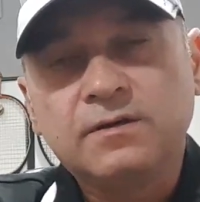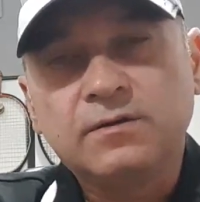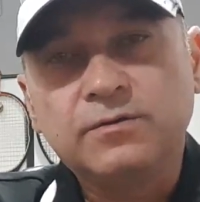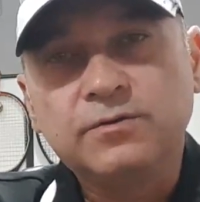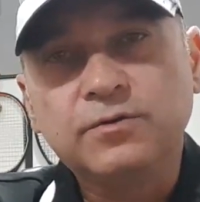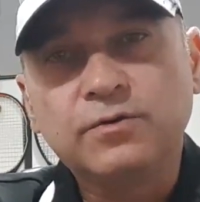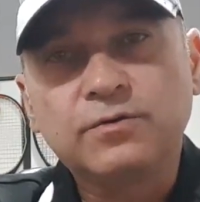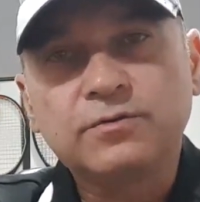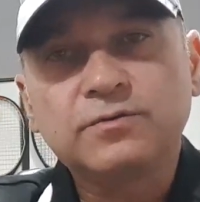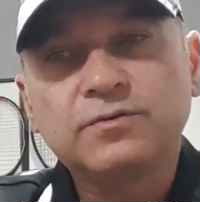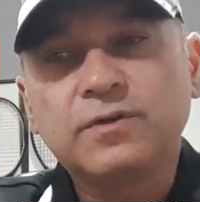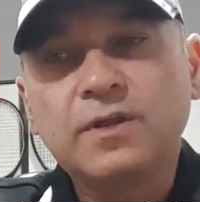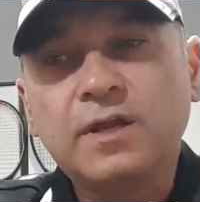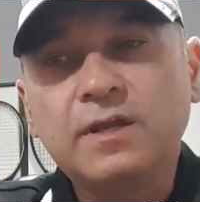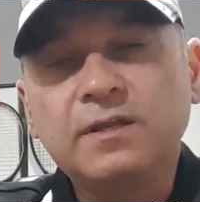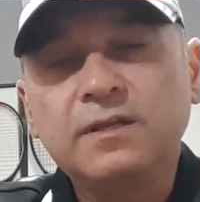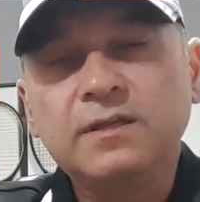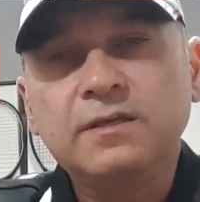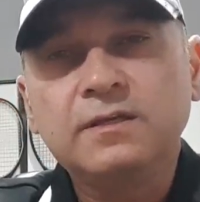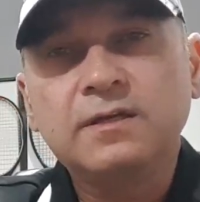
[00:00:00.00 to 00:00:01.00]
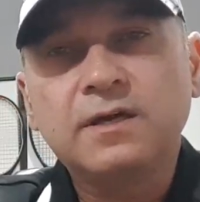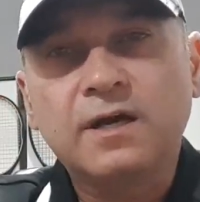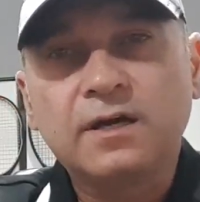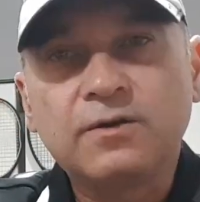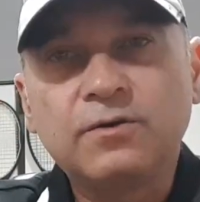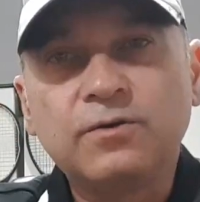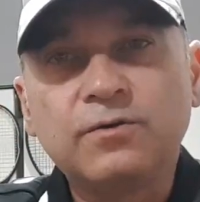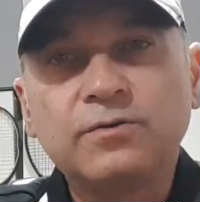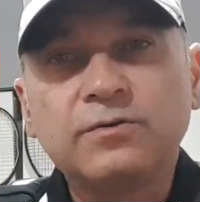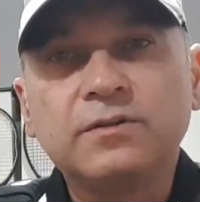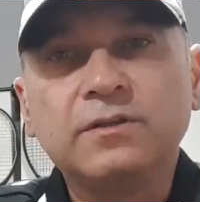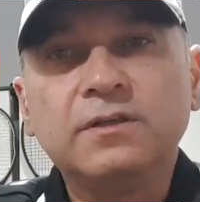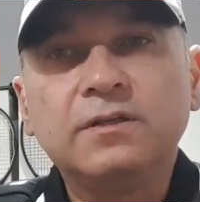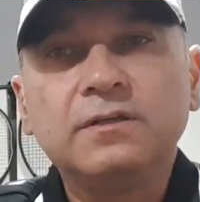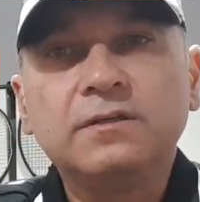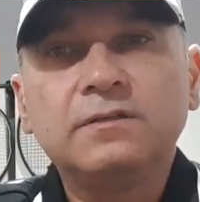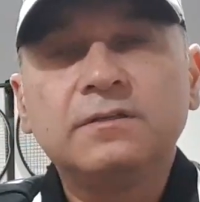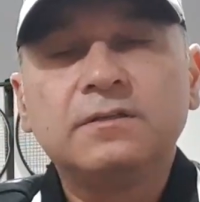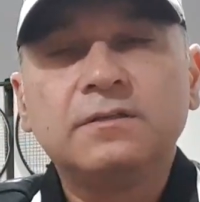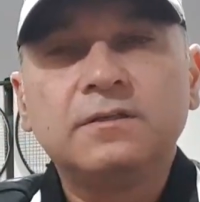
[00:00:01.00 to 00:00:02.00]
your training
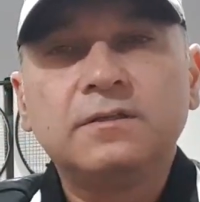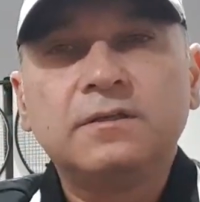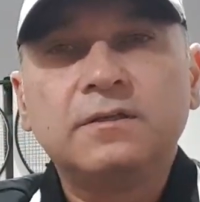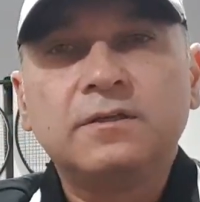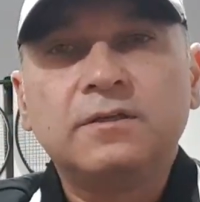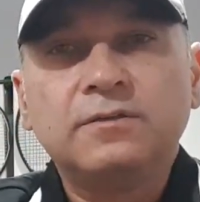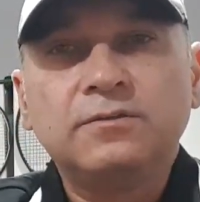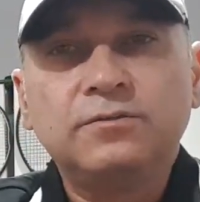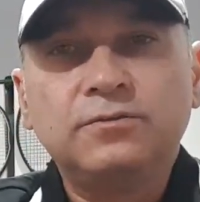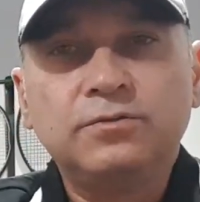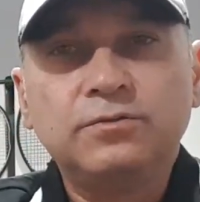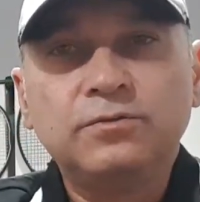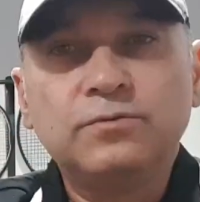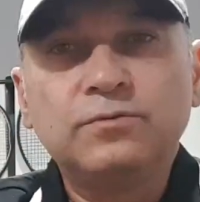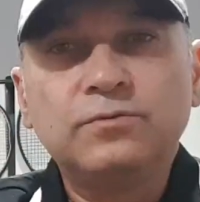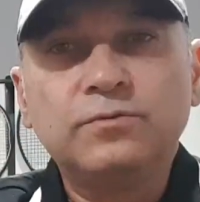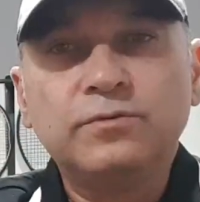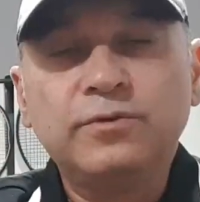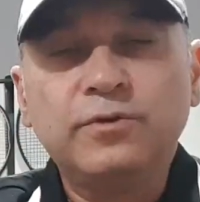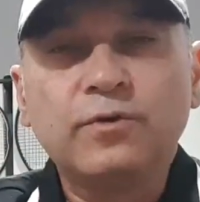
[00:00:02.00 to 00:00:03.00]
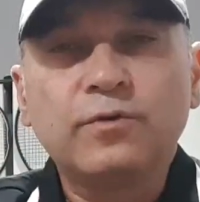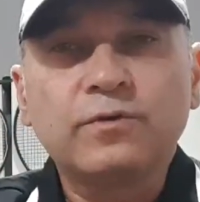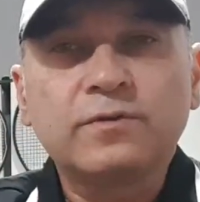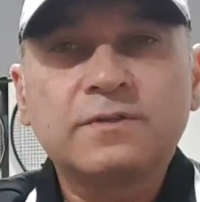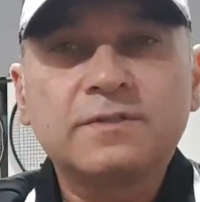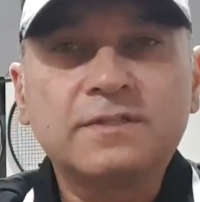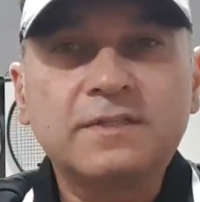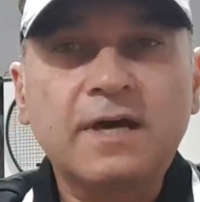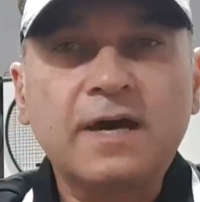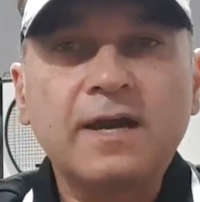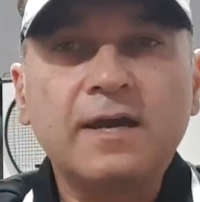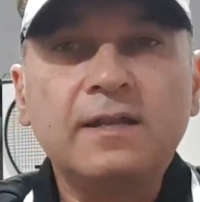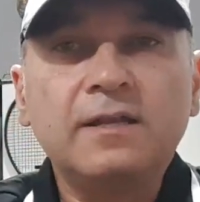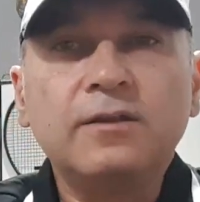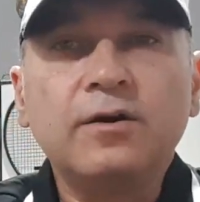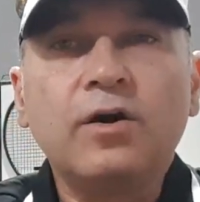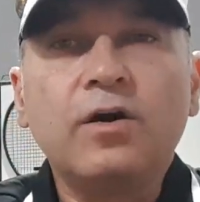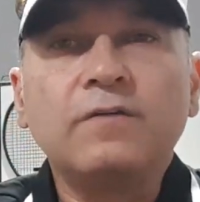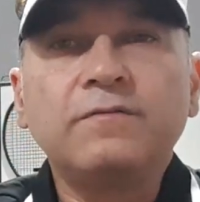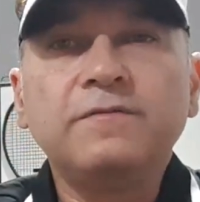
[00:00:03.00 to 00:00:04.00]
according to your
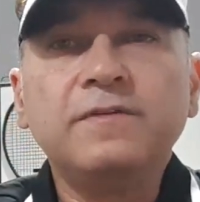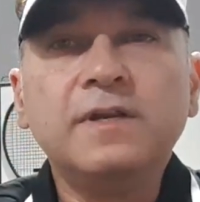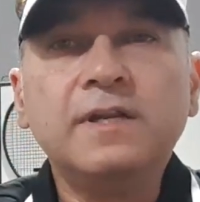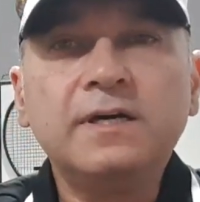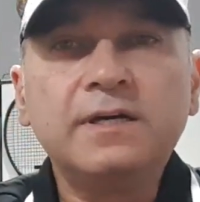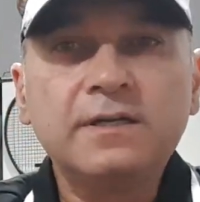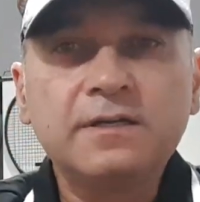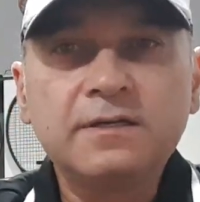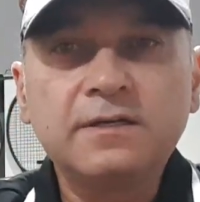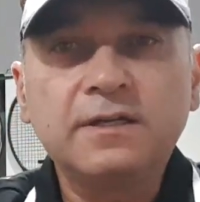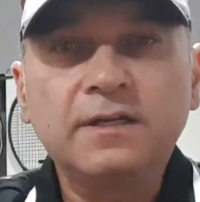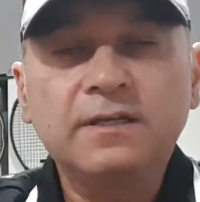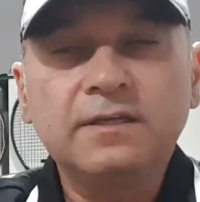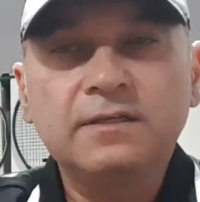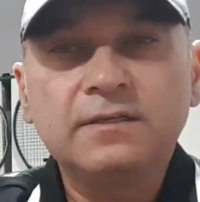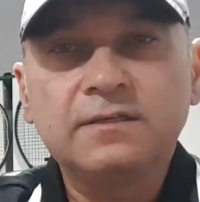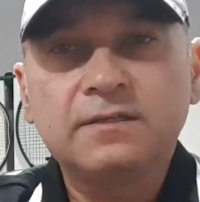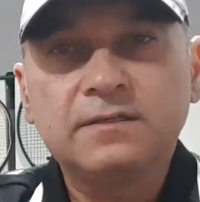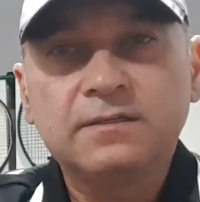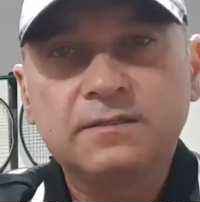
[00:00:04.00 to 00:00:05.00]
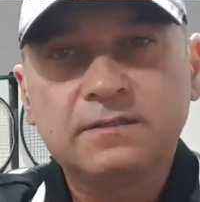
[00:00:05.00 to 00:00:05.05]
style of learning.